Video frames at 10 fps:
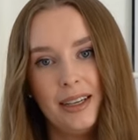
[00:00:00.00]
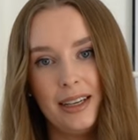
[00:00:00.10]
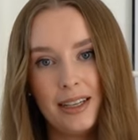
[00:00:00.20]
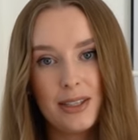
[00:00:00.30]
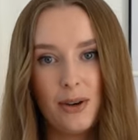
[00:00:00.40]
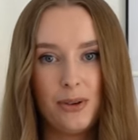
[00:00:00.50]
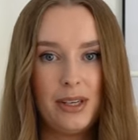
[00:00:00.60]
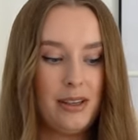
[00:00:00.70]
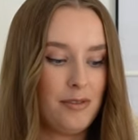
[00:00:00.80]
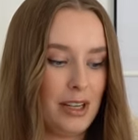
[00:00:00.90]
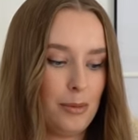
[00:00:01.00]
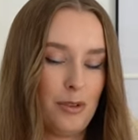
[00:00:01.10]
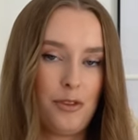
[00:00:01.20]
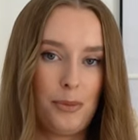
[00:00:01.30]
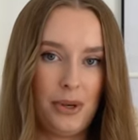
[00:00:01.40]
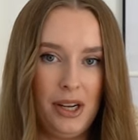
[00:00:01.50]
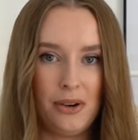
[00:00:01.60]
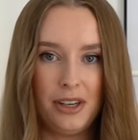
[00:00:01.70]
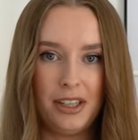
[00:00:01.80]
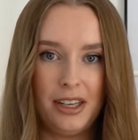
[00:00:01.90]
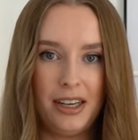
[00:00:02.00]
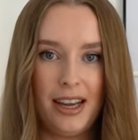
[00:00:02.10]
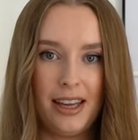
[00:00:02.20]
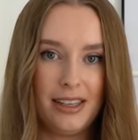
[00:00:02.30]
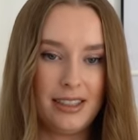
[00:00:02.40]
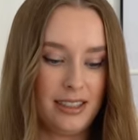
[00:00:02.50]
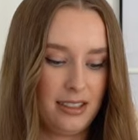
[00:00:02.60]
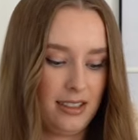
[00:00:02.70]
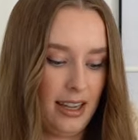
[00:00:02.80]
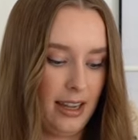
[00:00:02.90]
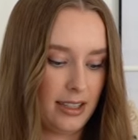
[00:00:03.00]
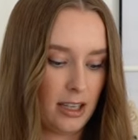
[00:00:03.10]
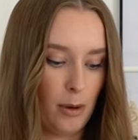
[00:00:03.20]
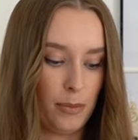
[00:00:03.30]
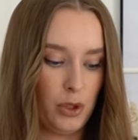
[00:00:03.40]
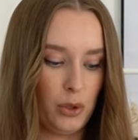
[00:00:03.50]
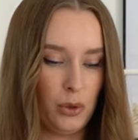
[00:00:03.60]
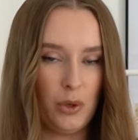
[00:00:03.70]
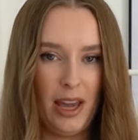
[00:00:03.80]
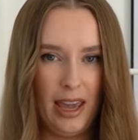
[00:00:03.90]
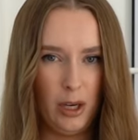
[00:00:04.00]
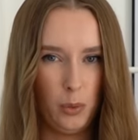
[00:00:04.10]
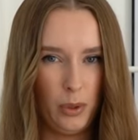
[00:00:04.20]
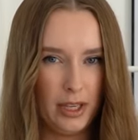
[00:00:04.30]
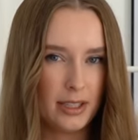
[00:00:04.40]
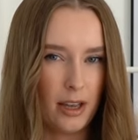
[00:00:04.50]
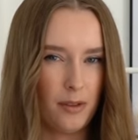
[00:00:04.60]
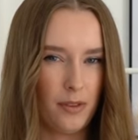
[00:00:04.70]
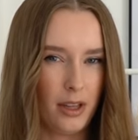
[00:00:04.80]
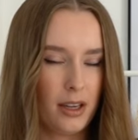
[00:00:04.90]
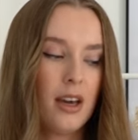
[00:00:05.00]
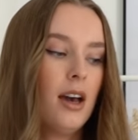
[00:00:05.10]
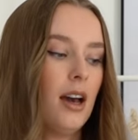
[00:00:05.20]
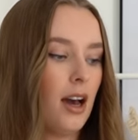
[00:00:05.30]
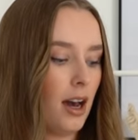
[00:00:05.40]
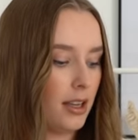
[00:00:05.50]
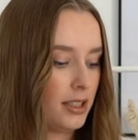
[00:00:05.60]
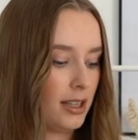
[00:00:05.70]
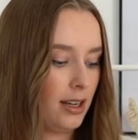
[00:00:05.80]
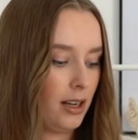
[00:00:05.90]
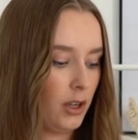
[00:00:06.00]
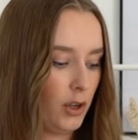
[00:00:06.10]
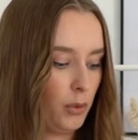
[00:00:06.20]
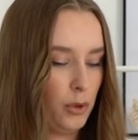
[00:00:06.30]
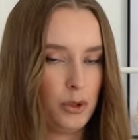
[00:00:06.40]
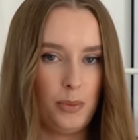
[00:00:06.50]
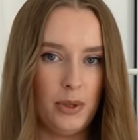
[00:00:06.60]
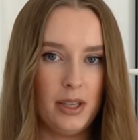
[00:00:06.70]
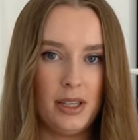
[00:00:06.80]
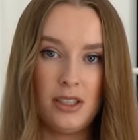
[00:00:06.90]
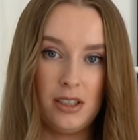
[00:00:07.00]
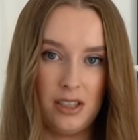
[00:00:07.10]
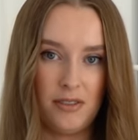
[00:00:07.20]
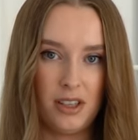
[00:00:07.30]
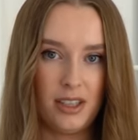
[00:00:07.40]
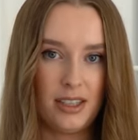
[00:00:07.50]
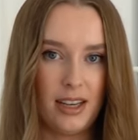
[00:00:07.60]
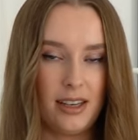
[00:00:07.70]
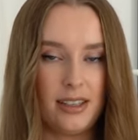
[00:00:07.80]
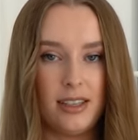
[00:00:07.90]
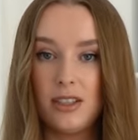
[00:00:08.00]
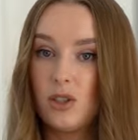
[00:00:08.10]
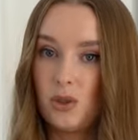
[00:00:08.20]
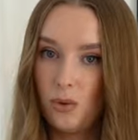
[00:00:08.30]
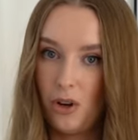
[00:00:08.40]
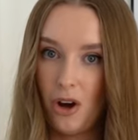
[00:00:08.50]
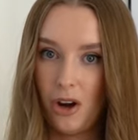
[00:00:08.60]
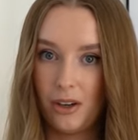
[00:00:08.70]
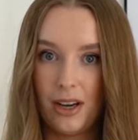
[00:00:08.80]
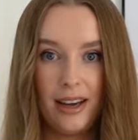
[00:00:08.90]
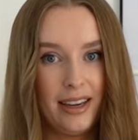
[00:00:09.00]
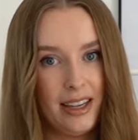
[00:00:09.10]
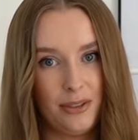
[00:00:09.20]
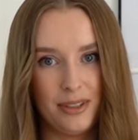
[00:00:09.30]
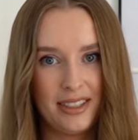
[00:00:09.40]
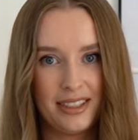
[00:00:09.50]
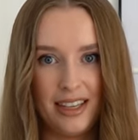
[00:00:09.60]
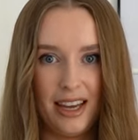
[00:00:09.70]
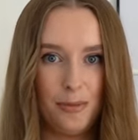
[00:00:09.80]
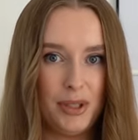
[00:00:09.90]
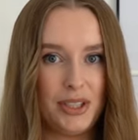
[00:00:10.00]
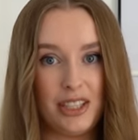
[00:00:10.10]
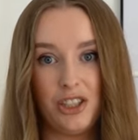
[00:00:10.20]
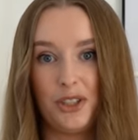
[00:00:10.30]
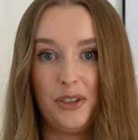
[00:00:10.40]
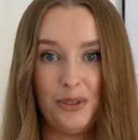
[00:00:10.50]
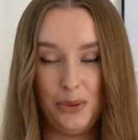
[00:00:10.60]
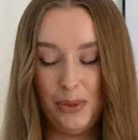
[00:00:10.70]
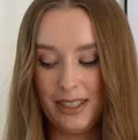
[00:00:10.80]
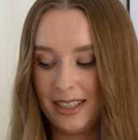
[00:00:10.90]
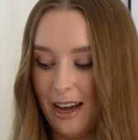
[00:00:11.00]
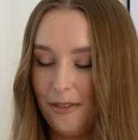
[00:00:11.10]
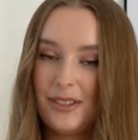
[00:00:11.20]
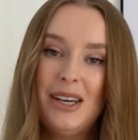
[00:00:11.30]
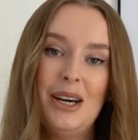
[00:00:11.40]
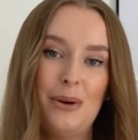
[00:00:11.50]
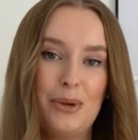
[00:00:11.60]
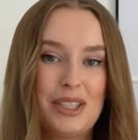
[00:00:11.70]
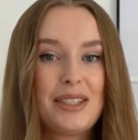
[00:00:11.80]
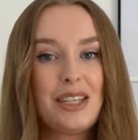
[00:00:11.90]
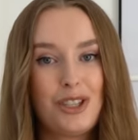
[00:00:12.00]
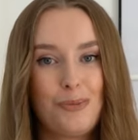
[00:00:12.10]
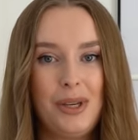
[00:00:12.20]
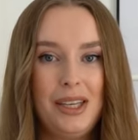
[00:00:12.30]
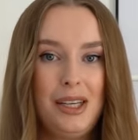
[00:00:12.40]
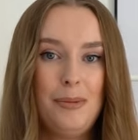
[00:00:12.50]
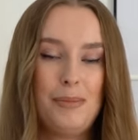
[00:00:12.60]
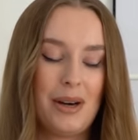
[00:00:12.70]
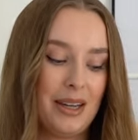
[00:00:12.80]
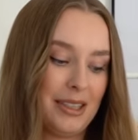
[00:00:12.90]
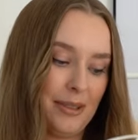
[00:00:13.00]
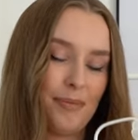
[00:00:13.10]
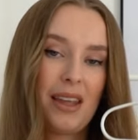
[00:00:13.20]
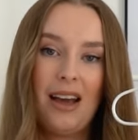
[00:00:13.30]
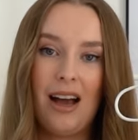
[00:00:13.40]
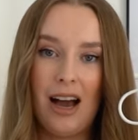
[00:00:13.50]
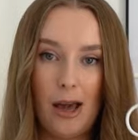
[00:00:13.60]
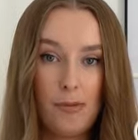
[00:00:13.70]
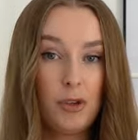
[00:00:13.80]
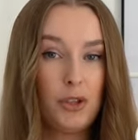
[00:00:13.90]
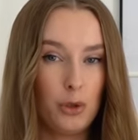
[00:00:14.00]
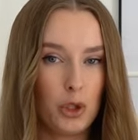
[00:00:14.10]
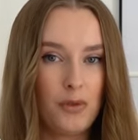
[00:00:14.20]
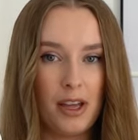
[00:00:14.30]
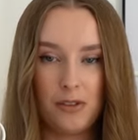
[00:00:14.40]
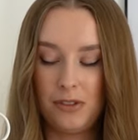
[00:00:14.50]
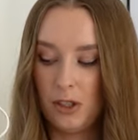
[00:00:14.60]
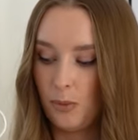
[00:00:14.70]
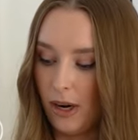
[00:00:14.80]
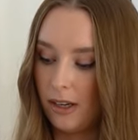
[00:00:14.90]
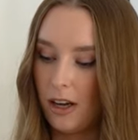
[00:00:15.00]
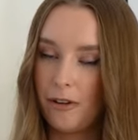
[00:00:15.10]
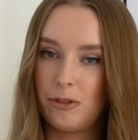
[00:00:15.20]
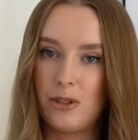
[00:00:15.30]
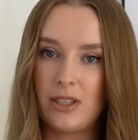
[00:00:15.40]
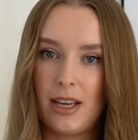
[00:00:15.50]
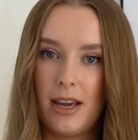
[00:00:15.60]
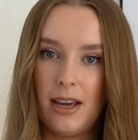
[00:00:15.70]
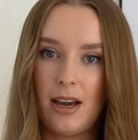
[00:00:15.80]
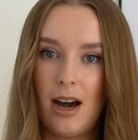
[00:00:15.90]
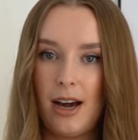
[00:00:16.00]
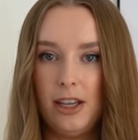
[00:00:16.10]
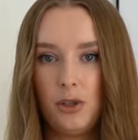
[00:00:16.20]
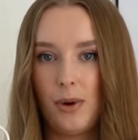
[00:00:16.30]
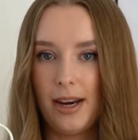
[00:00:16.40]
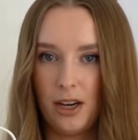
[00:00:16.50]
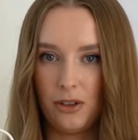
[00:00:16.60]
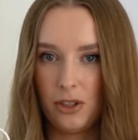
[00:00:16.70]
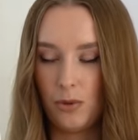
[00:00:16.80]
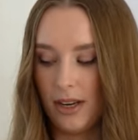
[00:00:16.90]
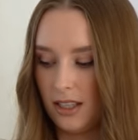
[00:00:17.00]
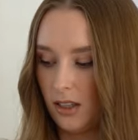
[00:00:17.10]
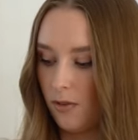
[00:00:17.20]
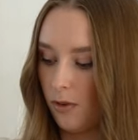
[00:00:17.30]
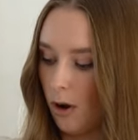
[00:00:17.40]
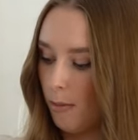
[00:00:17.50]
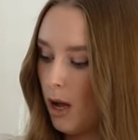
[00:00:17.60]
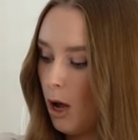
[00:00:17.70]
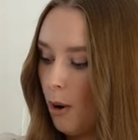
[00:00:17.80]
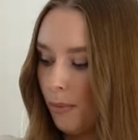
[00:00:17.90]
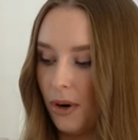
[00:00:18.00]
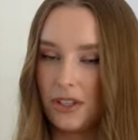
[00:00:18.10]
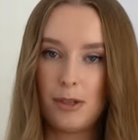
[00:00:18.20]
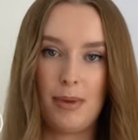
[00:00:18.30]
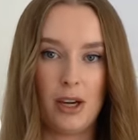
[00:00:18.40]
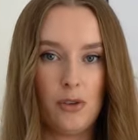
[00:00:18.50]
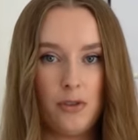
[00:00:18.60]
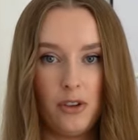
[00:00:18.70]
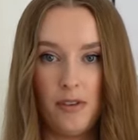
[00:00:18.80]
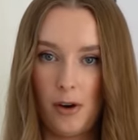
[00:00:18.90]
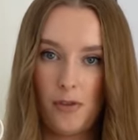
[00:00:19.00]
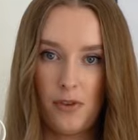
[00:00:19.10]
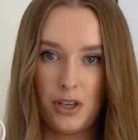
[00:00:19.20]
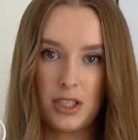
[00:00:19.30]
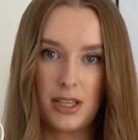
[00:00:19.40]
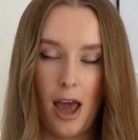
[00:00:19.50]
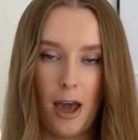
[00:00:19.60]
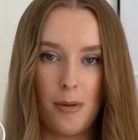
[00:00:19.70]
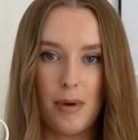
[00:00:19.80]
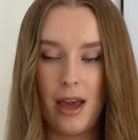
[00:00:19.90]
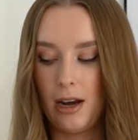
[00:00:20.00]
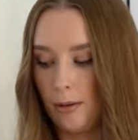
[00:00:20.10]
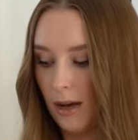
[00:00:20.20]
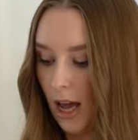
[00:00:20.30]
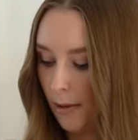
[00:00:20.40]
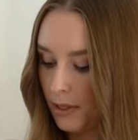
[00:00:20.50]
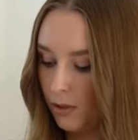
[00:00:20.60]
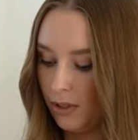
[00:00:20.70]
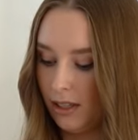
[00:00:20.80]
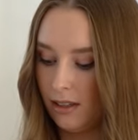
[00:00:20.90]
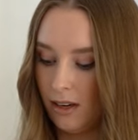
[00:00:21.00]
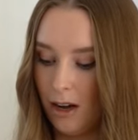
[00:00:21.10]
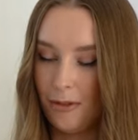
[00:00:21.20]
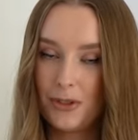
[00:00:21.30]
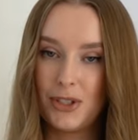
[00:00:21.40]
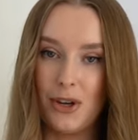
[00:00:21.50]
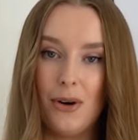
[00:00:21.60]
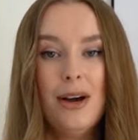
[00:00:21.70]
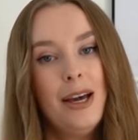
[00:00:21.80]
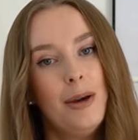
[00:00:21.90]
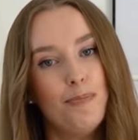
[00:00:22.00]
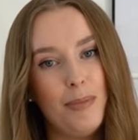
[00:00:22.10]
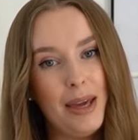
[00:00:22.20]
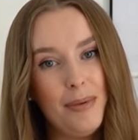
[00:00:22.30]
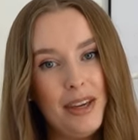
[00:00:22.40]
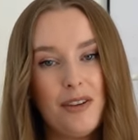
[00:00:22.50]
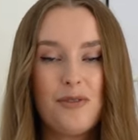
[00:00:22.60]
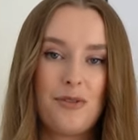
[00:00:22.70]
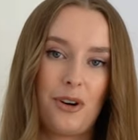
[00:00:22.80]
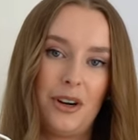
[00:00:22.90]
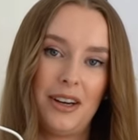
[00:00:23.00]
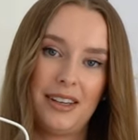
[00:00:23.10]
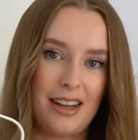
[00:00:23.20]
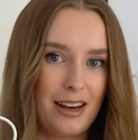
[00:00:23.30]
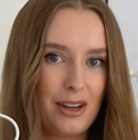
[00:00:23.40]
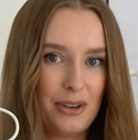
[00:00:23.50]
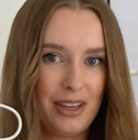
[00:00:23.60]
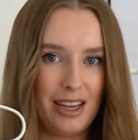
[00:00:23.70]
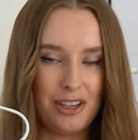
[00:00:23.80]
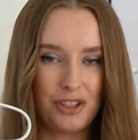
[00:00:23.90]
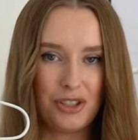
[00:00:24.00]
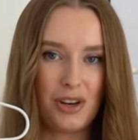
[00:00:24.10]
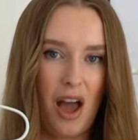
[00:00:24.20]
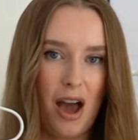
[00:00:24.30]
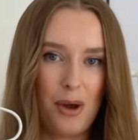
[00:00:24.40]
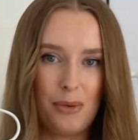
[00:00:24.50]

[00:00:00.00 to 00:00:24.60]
it's only available for pre-order and it takes up to 8 weeks, I think, until it would be delivered, and that is too long. I can't risk that because I just have 2 weeks left, which is such a pity, but I'm a huge fan of this brand, I have to say. I tried out dresses from Bronx and Banco for the very first time and I'm absolutely in love. So maybe for another occasion I